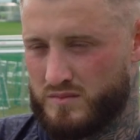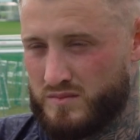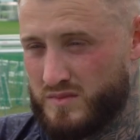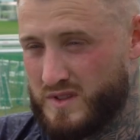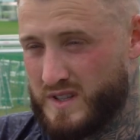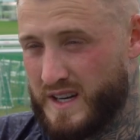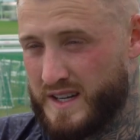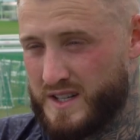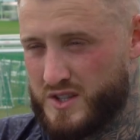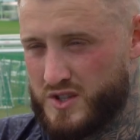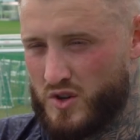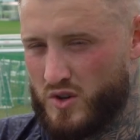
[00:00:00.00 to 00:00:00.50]

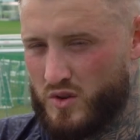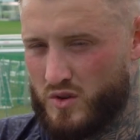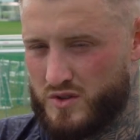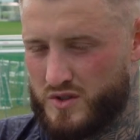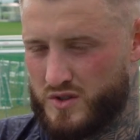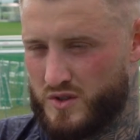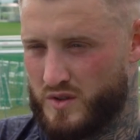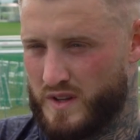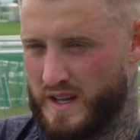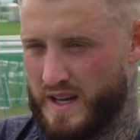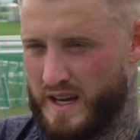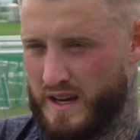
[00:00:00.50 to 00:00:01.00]
kind of show us
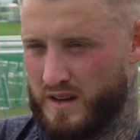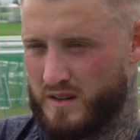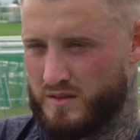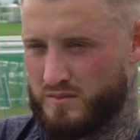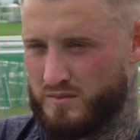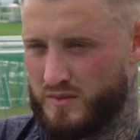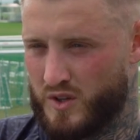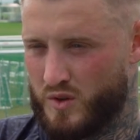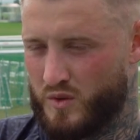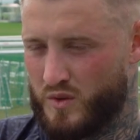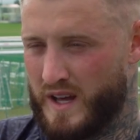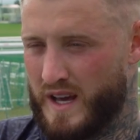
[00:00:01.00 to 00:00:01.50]
who
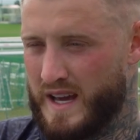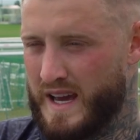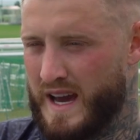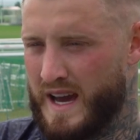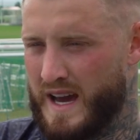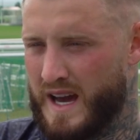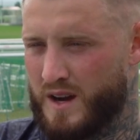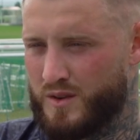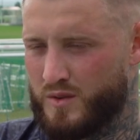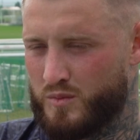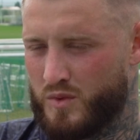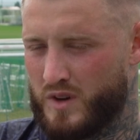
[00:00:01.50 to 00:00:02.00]
they
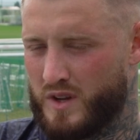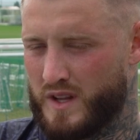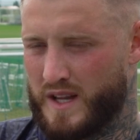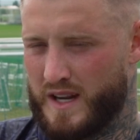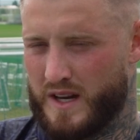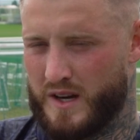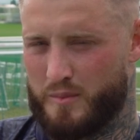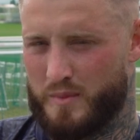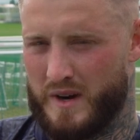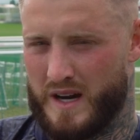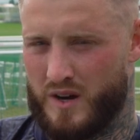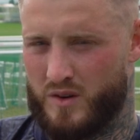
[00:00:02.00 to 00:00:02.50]
are and what
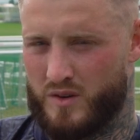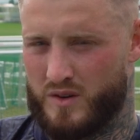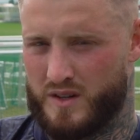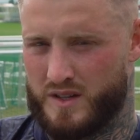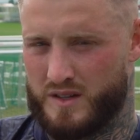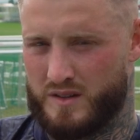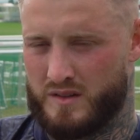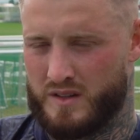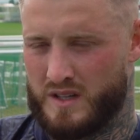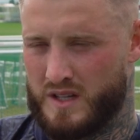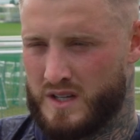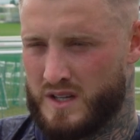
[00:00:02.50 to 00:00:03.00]
they're about,
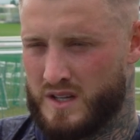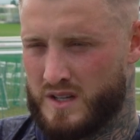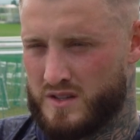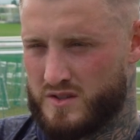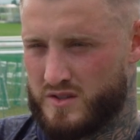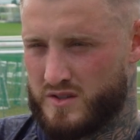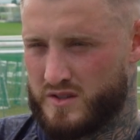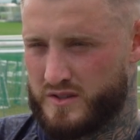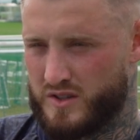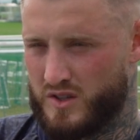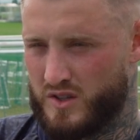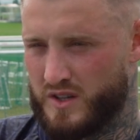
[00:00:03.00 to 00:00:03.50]
and
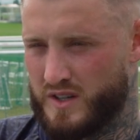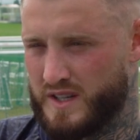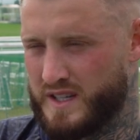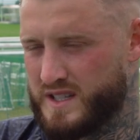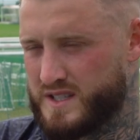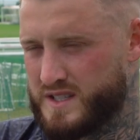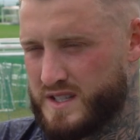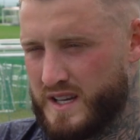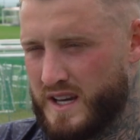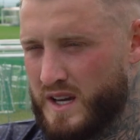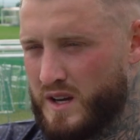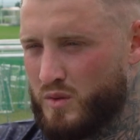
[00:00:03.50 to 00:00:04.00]
just learn
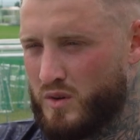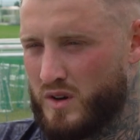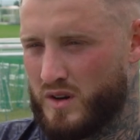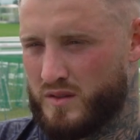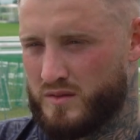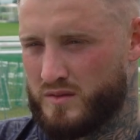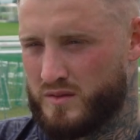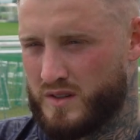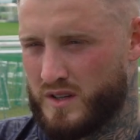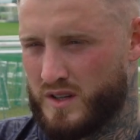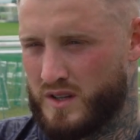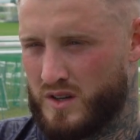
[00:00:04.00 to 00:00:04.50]
each day
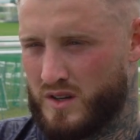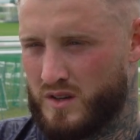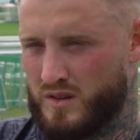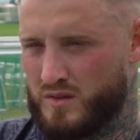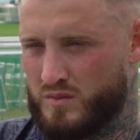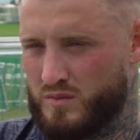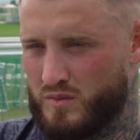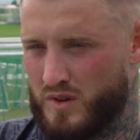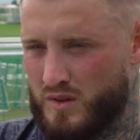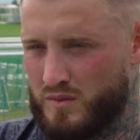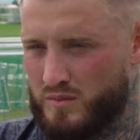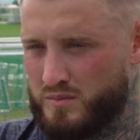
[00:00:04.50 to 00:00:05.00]

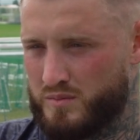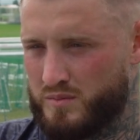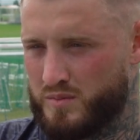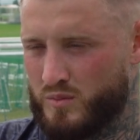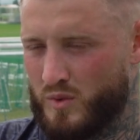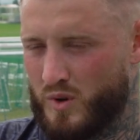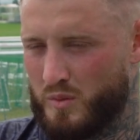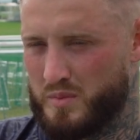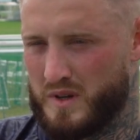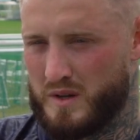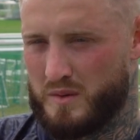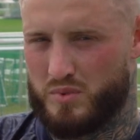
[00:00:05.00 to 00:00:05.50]

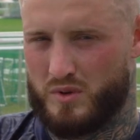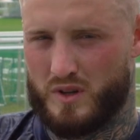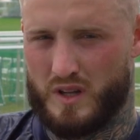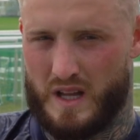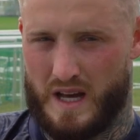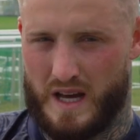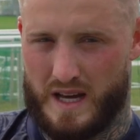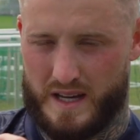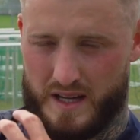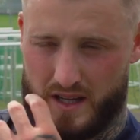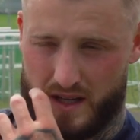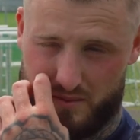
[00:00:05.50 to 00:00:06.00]
what people
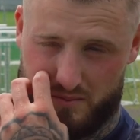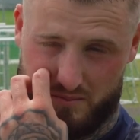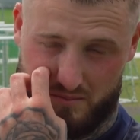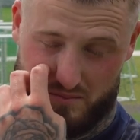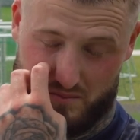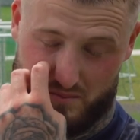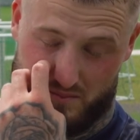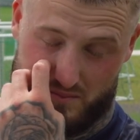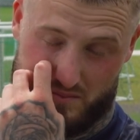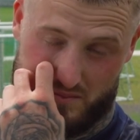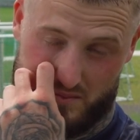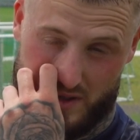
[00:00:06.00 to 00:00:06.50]
like and
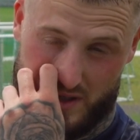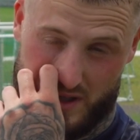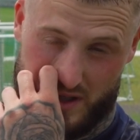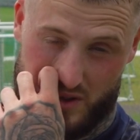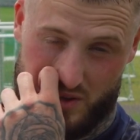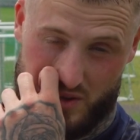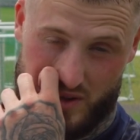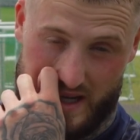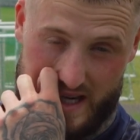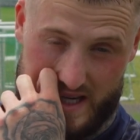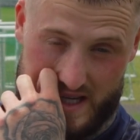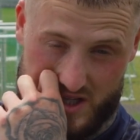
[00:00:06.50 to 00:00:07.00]

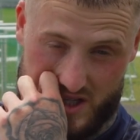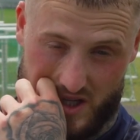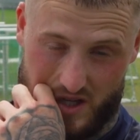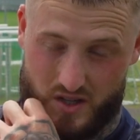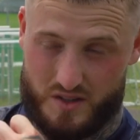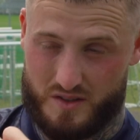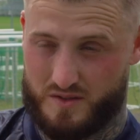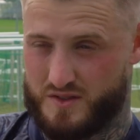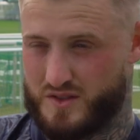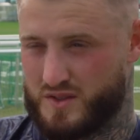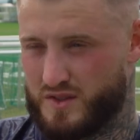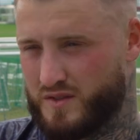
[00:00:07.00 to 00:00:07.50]
who gets on
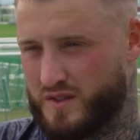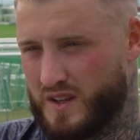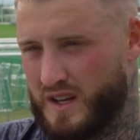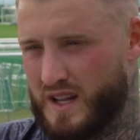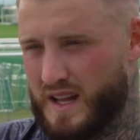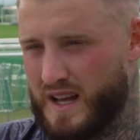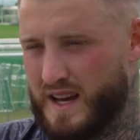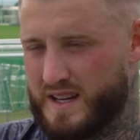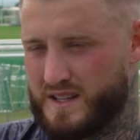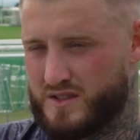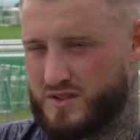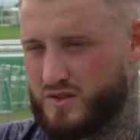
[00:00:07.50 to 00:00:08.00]
and stuff like
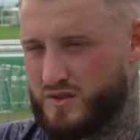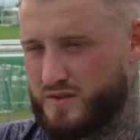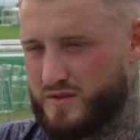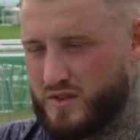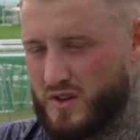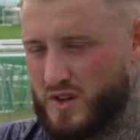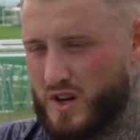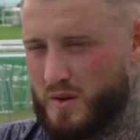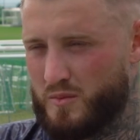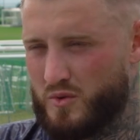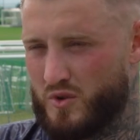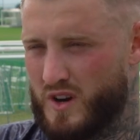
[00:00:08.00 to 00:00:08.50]
that. It's good
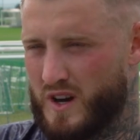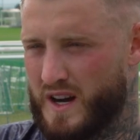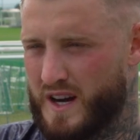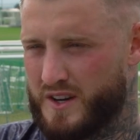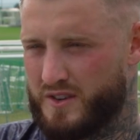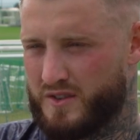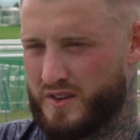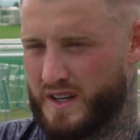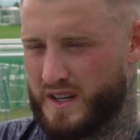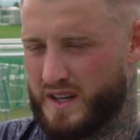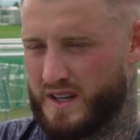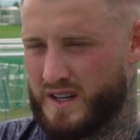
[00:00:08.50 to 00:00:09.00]
for
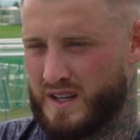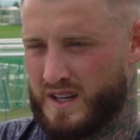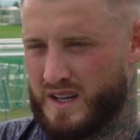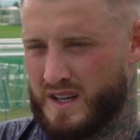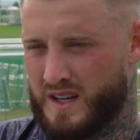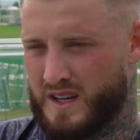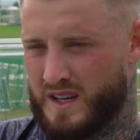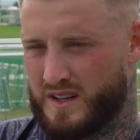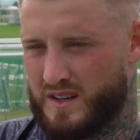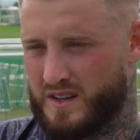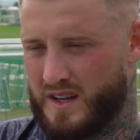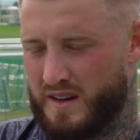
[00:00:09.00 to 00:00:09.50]
camaraderie and
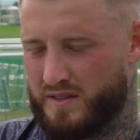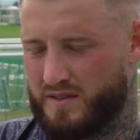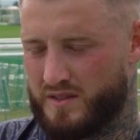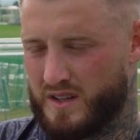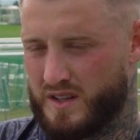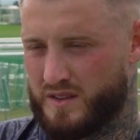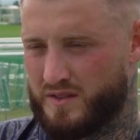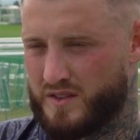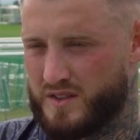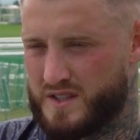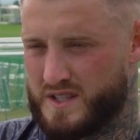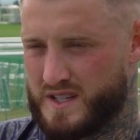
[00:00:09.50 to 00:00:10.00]

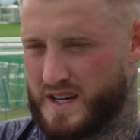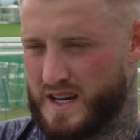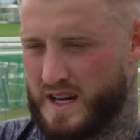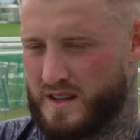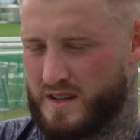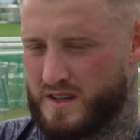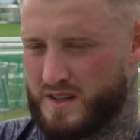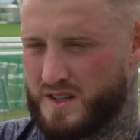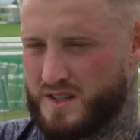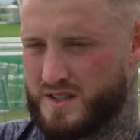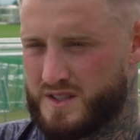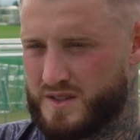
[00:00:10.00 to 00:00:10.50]
definitely for
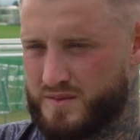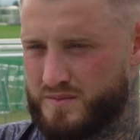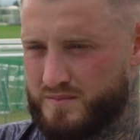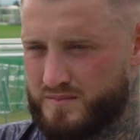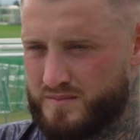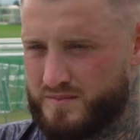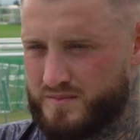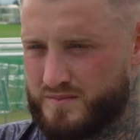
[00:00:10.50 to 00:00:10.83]
togetherness.